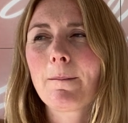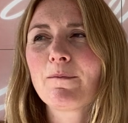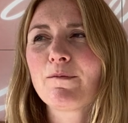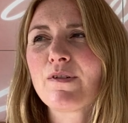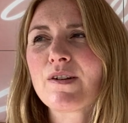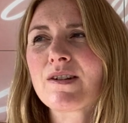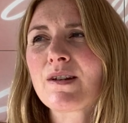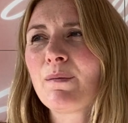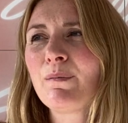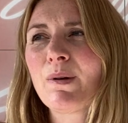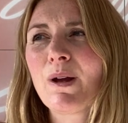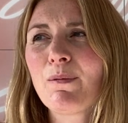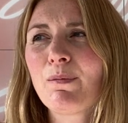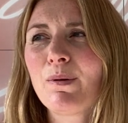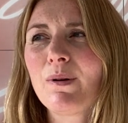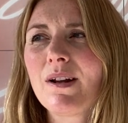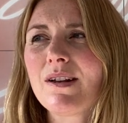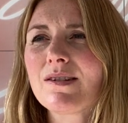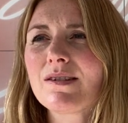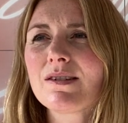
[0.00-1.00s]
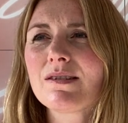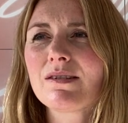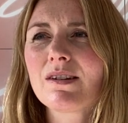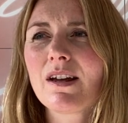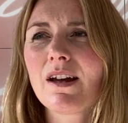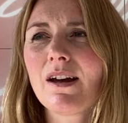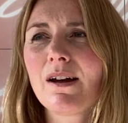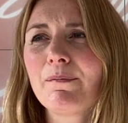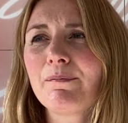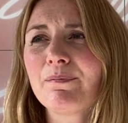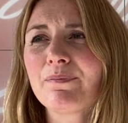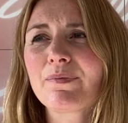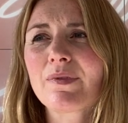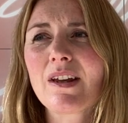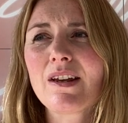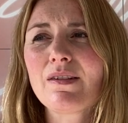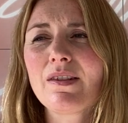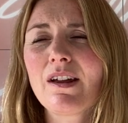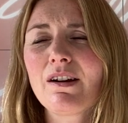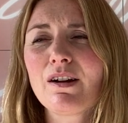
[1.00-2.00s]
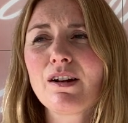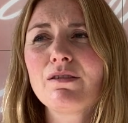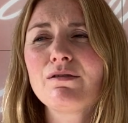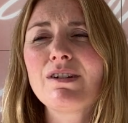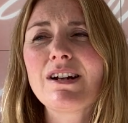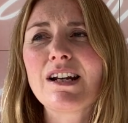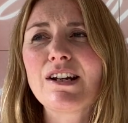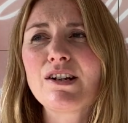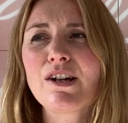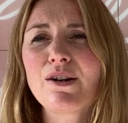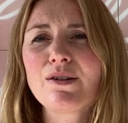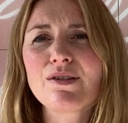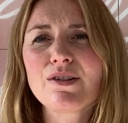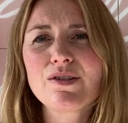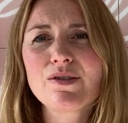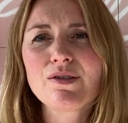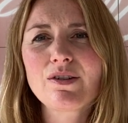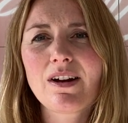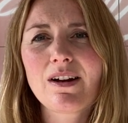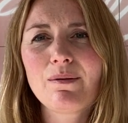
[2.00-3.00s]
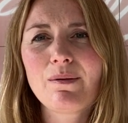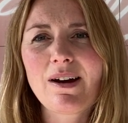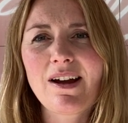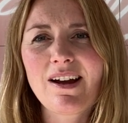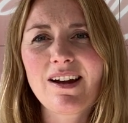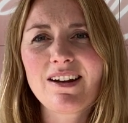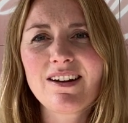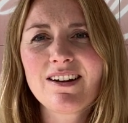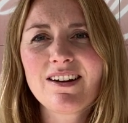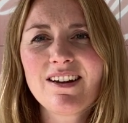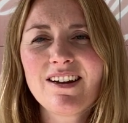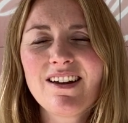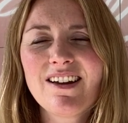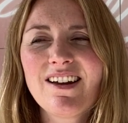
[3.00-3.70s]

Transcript: For some people, they're going to really notice straight away,